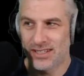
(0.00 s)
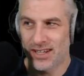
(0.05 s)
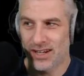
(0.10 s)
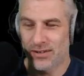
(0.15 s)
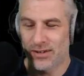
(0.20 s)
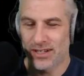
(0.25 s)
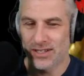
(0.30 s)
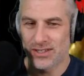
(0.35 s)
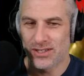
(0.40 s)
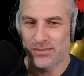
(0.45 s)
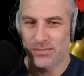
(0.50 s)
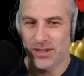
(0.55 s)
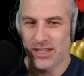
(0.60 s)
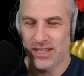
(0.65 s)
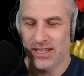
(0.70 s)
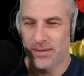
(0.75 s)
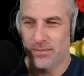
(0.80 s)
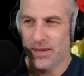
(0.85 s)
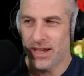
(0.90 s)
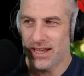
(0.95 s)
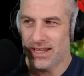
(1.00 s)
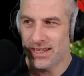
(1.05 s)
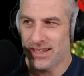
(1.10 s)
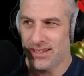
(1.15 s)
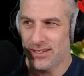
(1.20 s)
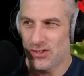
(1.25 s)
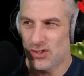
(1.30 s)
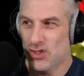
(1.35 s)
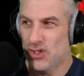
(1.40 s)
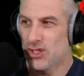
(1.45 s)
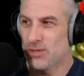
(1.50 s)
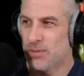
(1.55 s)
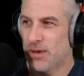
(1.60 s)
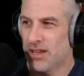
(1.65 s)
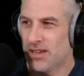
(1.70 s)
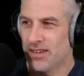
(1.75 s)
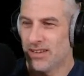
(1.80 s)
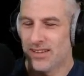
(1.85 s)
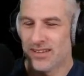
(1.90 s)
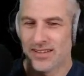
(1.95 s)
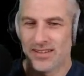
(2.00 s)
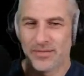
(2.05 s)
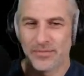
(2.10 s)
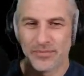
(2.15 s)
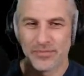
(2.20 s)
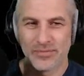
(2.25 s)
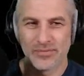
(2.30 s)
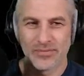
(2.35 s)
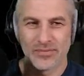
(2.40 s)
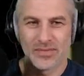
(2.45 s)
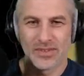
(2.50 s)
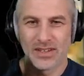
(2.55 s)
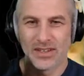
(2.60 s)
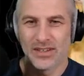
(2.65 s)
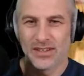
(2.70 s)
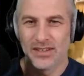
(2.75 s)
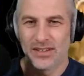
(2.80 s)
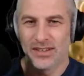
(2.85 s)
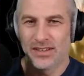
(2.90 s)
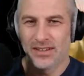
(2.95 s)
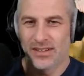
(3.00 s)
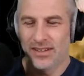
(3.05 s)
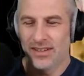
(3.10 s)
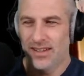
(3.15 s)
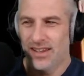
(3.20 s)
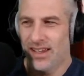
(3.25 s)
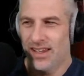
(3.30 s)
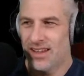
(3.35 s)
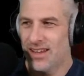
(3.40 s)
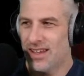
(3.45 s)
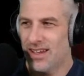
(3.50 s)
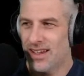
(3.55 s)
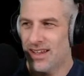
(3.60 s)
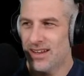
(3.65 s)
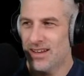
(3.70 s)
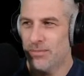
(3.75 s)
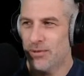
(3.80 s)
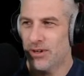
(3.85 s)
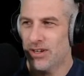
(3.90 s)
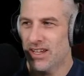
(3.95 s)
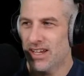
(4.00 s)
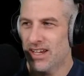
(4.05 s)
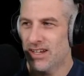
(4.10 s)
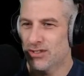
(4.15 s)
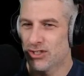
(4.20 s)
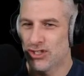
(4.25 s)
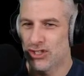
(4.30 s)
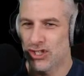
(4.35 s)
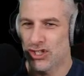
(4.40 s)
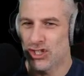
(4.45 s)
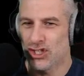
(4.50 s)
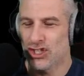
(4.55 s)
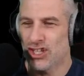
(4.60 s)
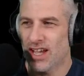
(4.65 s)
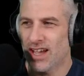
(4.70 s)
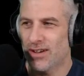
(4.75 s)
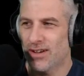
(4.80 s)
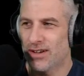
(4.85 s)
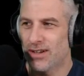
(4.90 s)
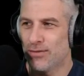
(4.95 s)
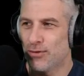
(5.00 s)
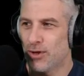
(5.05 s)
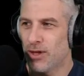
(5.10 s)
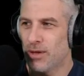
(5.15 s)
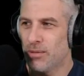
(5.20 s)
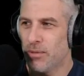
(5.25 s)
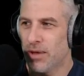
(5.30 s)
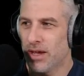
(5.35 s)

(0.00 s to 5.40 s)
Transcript: to go around to meet your mate, you used to spend. Any anybody else, you just shouted for your